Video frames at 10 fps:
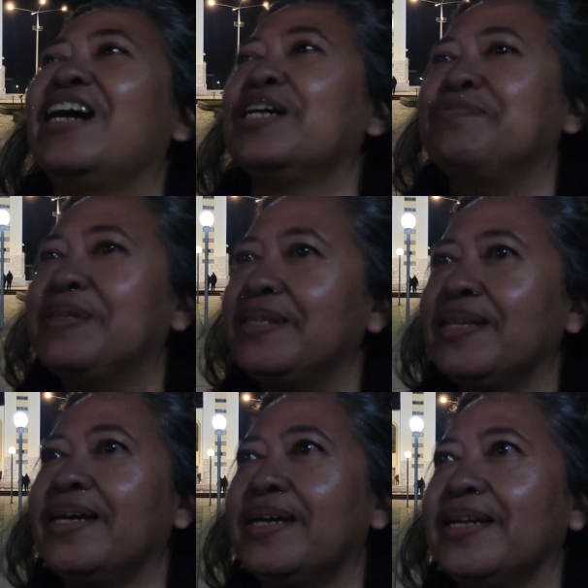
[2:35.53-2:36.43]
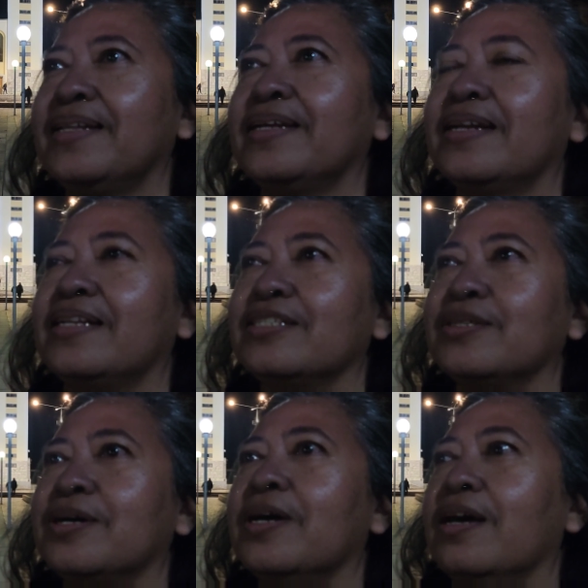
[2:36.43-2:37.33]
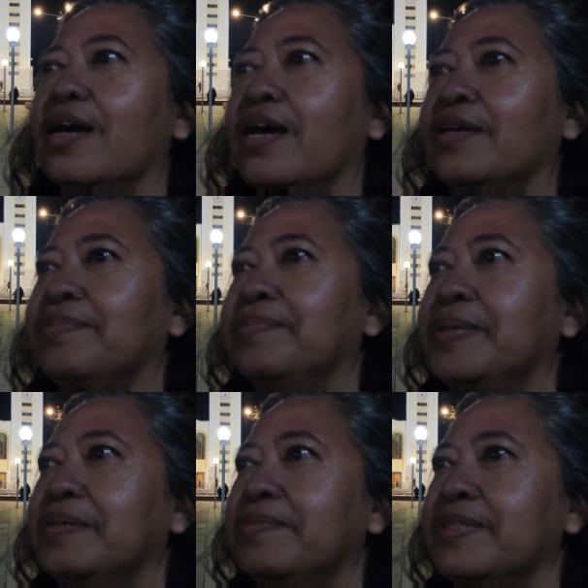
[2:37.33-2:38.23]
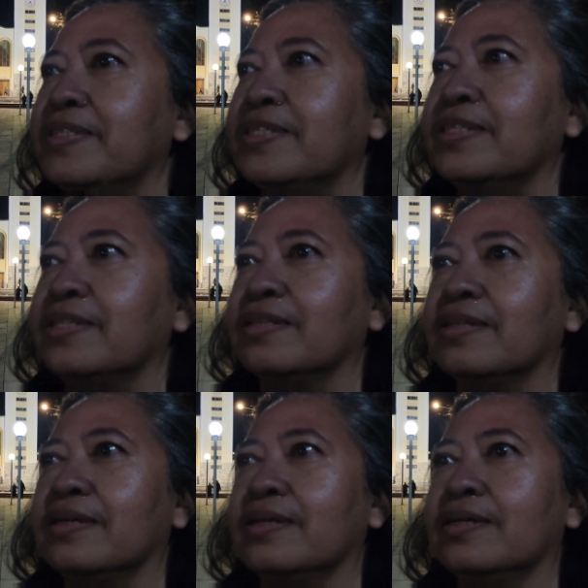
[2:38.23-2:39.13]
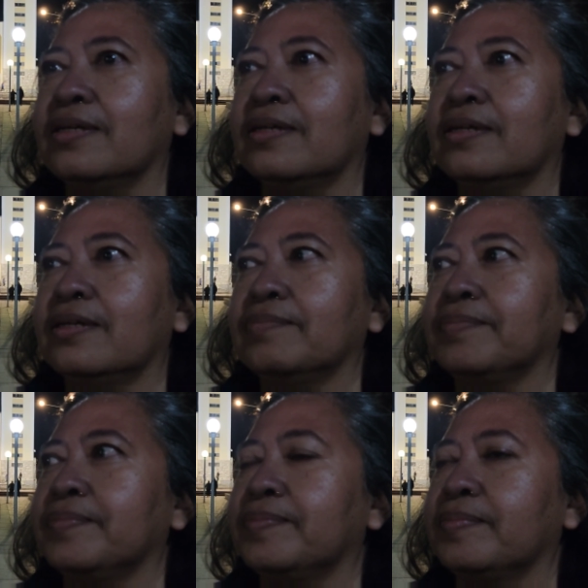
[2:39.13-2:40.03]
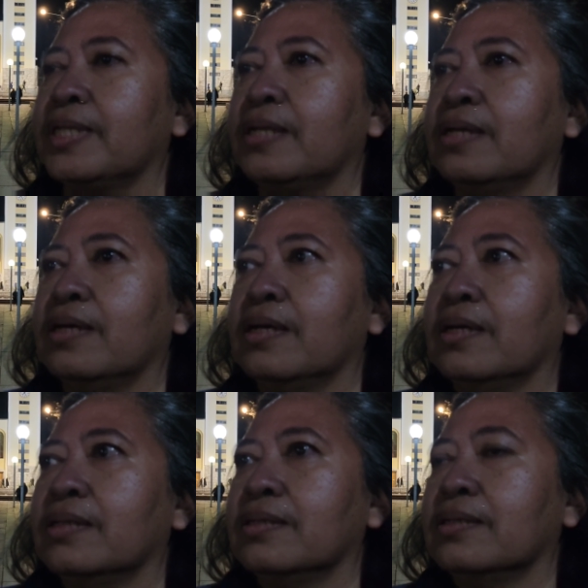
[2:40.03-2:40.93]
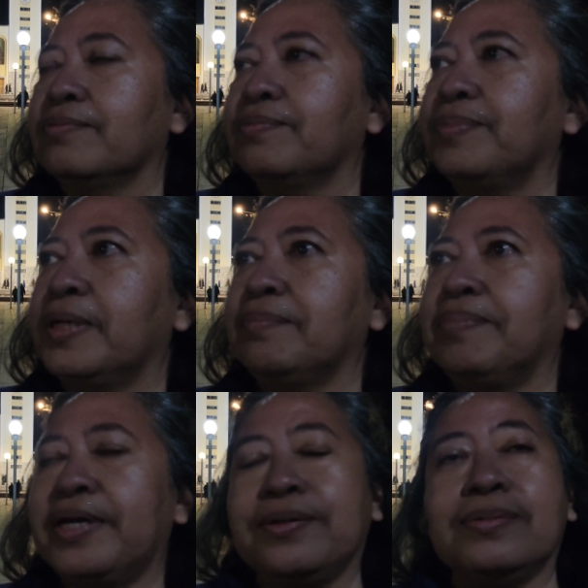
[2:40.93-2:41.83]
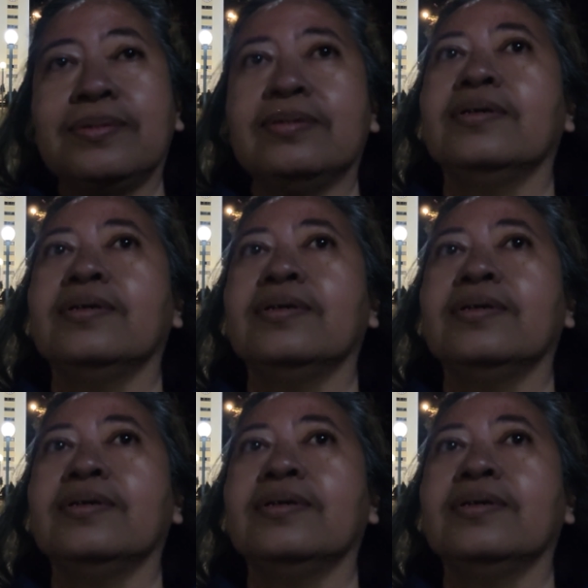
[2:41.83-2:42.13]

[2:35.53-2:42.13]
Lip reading: I've been there, and then also I've been visited in Peru,